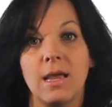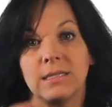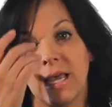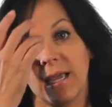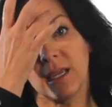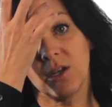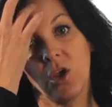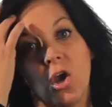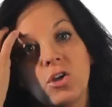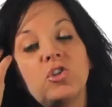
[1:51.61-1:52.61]
Second,
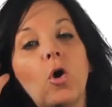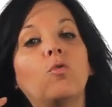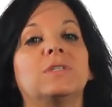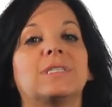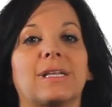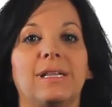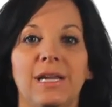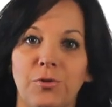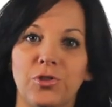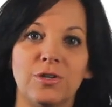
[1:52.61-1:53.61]
don't
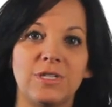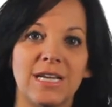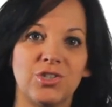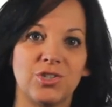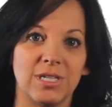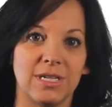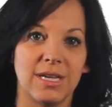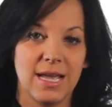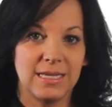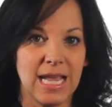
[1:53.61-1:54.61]
sleep with your dentures in.
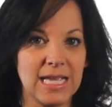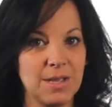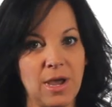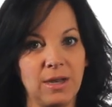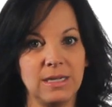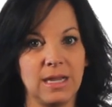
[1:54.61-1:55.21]
Take them out at